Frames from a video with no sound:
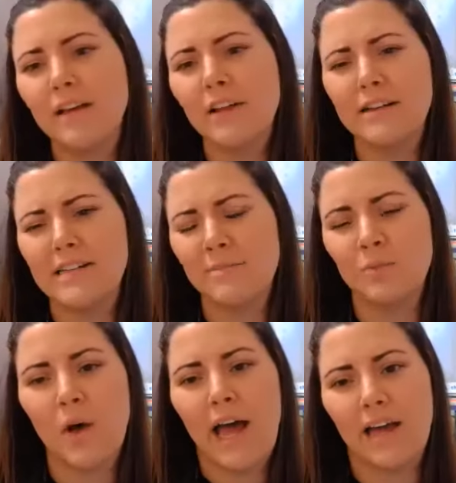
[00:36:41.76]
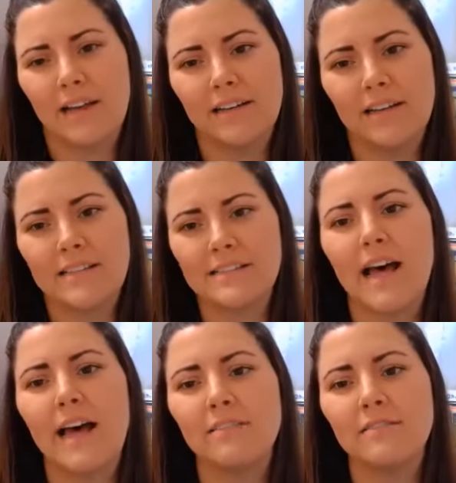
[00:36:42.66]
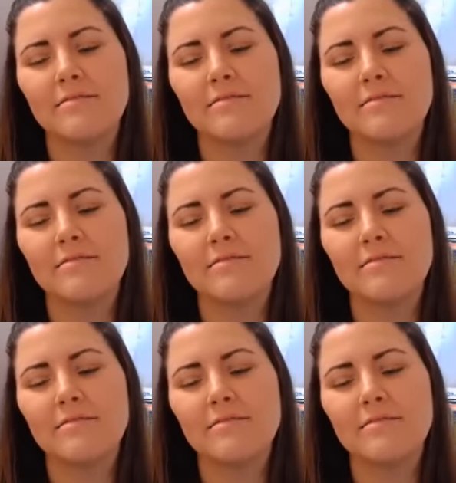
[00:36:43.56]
a lot of times will add, is that